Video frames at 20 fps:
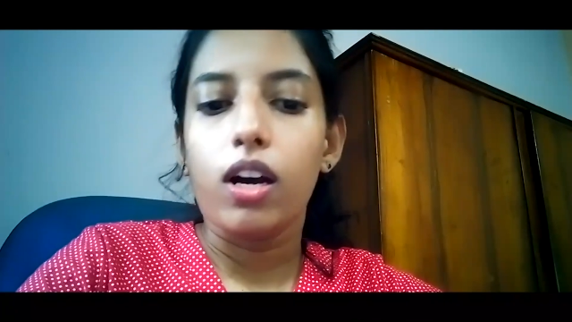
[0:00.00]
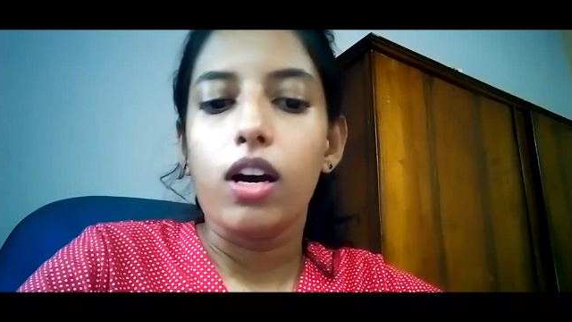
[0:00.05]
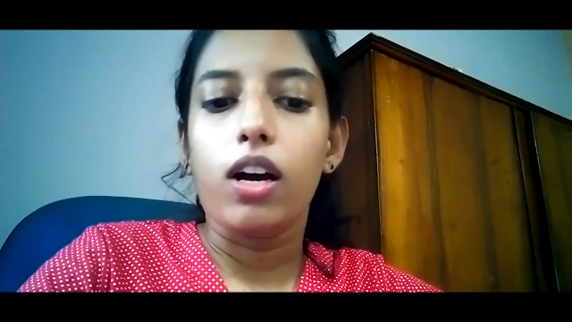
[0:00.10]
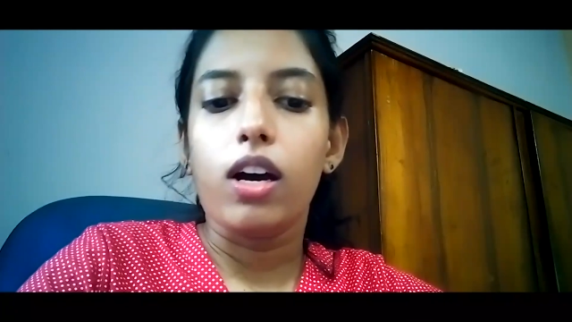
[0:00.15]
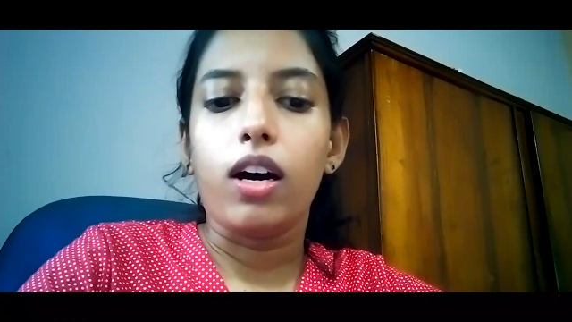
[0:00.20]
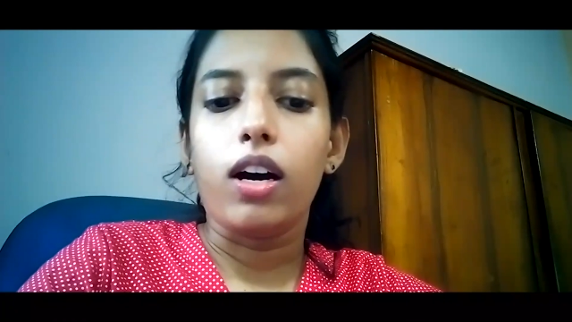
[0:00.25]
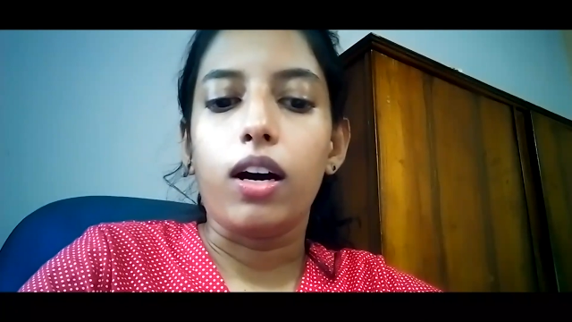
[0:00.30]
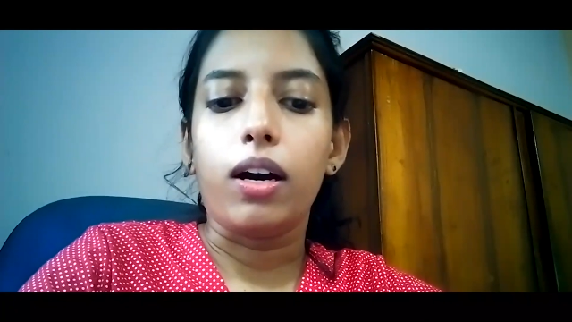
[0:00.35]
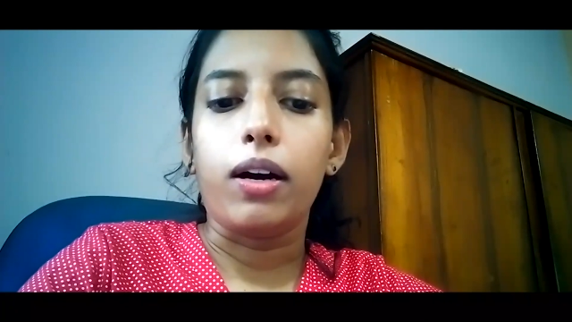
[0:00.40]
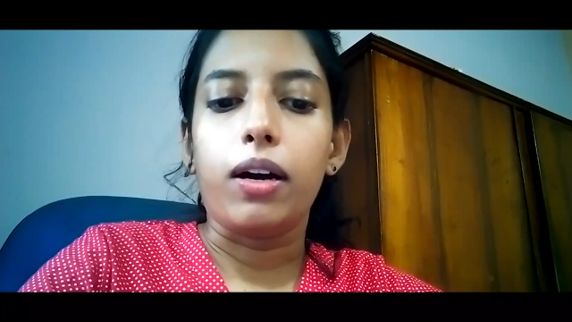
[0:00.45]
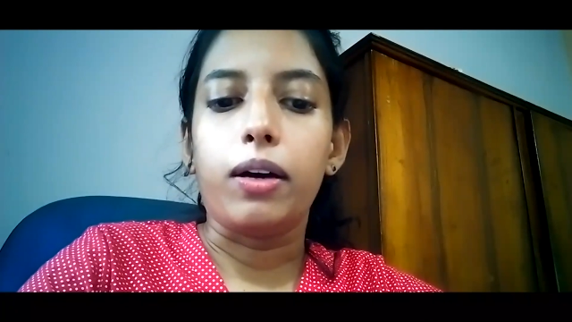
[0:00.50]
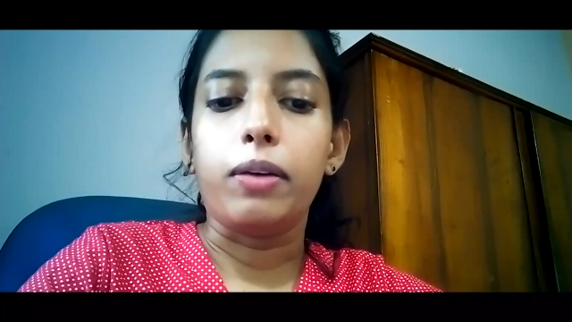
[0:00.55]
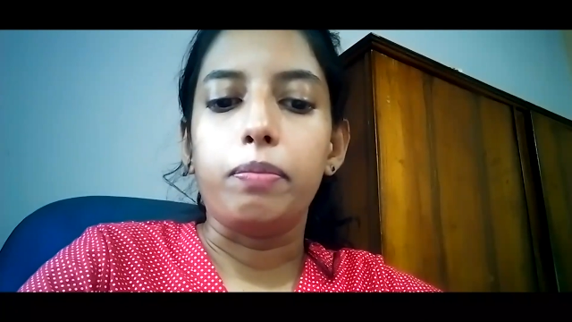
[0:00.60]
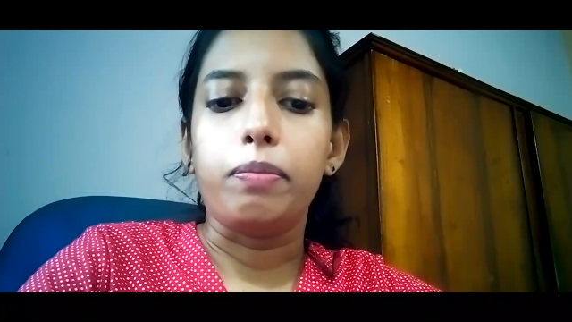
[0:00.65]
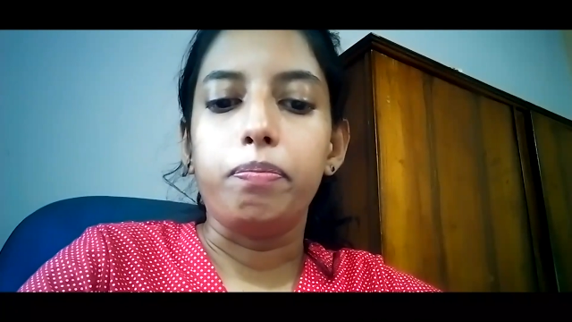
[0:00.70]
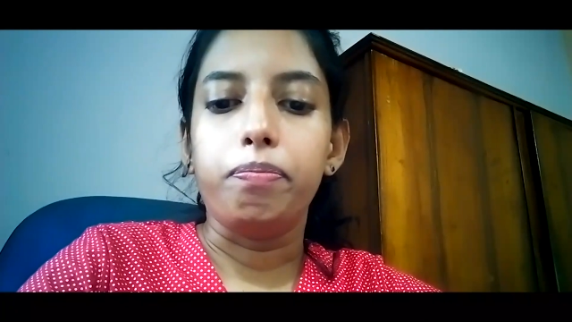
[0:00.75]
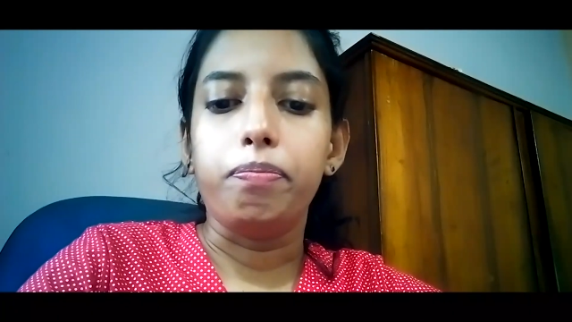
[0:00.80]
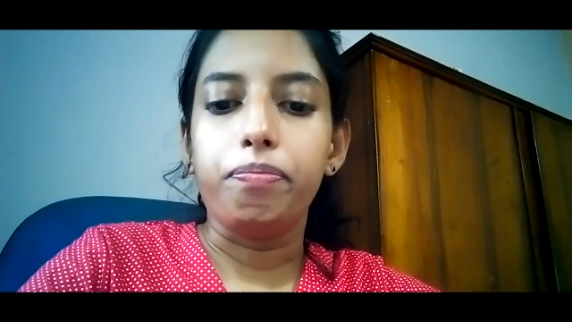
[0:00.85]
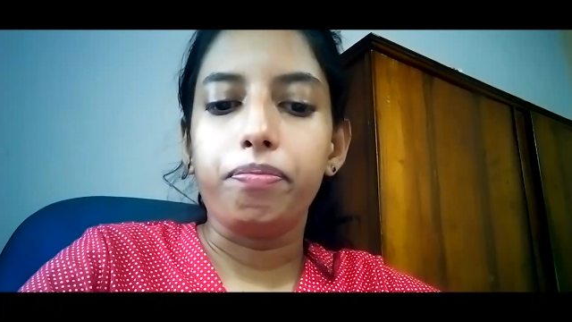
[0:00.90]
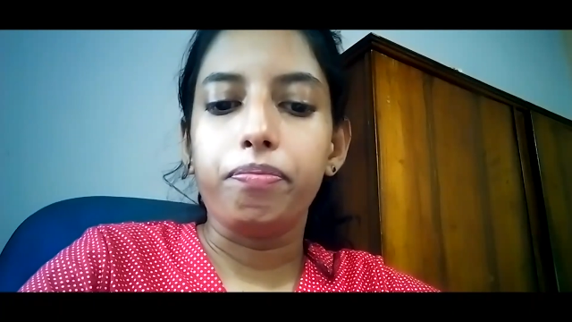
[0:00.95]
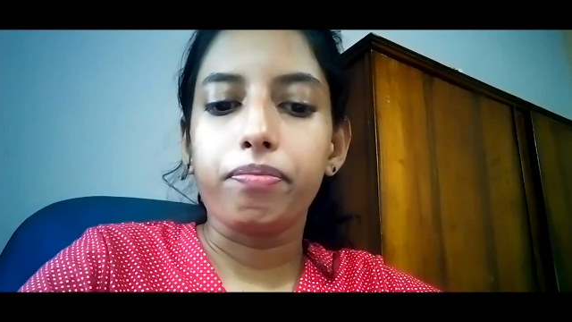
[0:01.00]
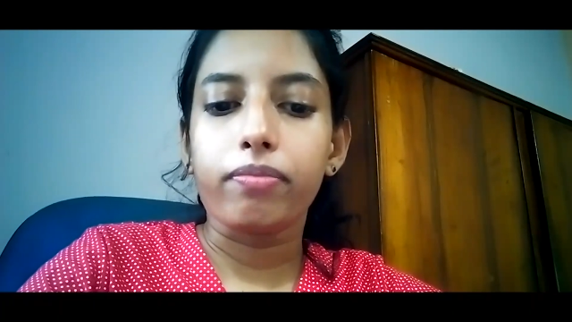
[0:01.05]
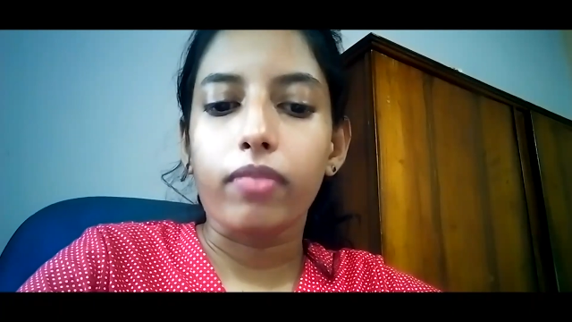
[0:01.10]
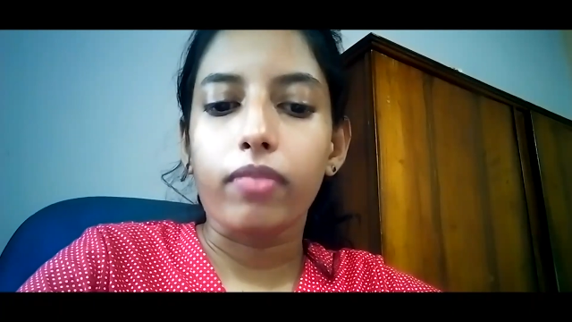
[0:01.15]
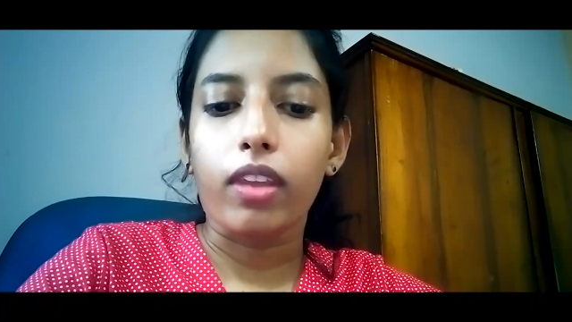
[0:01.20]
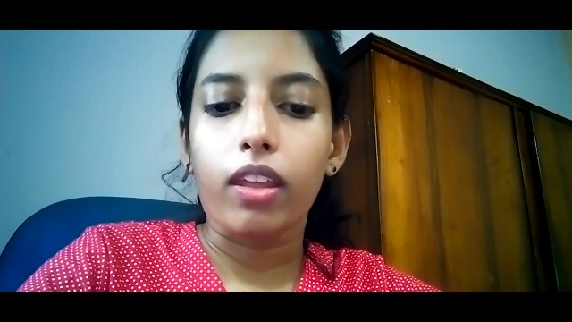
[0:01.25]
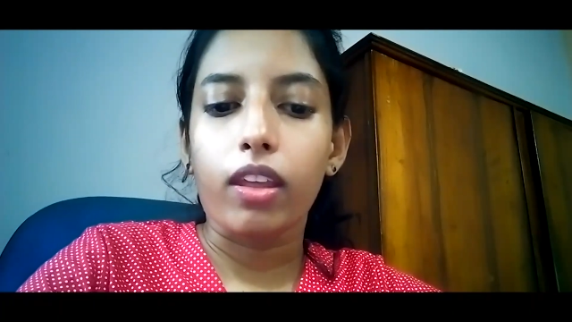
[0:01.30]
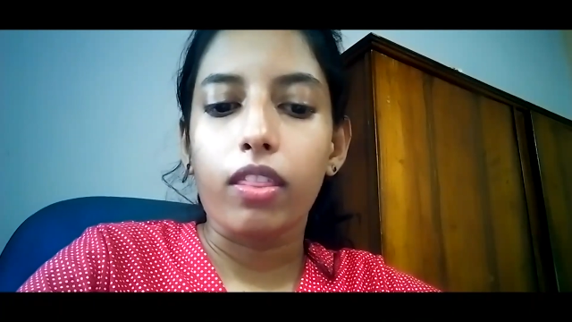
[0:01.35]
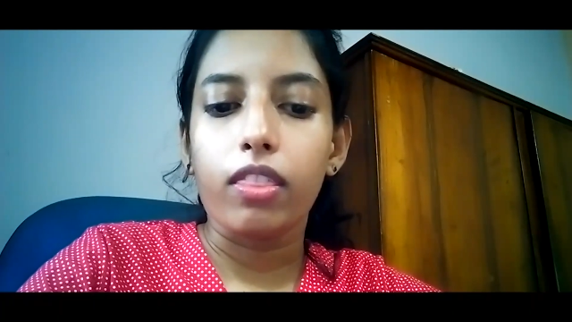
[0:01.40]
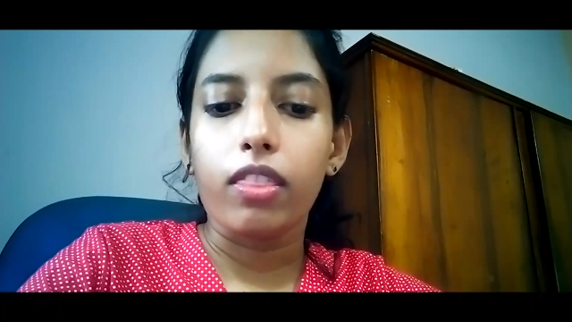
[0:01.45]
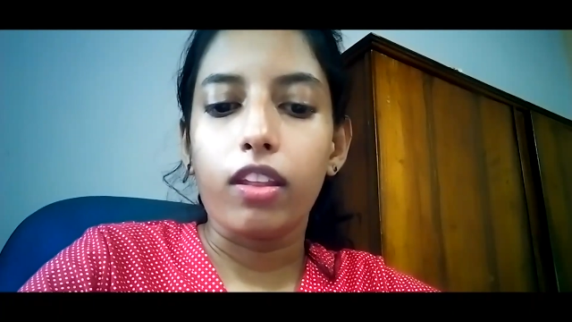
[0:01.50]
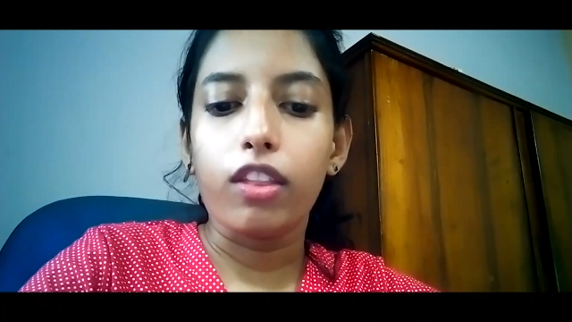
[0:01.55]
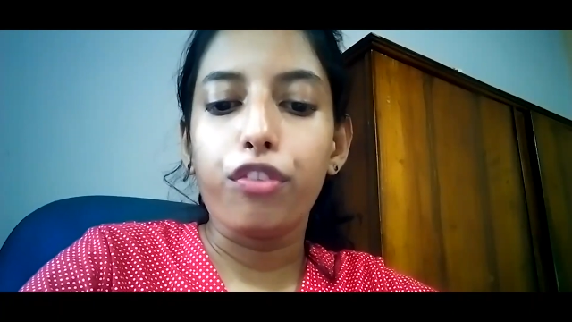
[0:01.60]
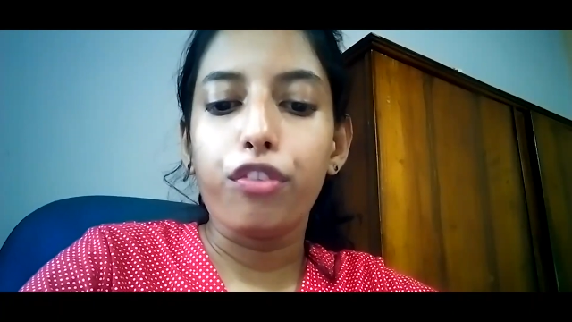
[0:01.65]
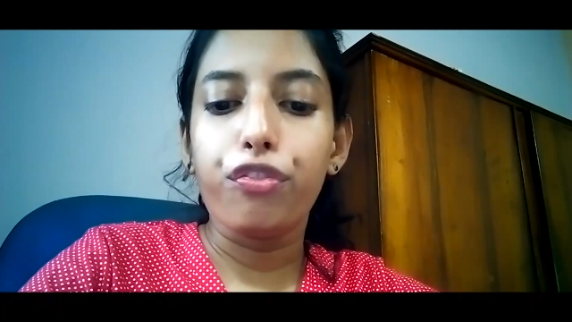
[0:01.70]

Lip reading: Then the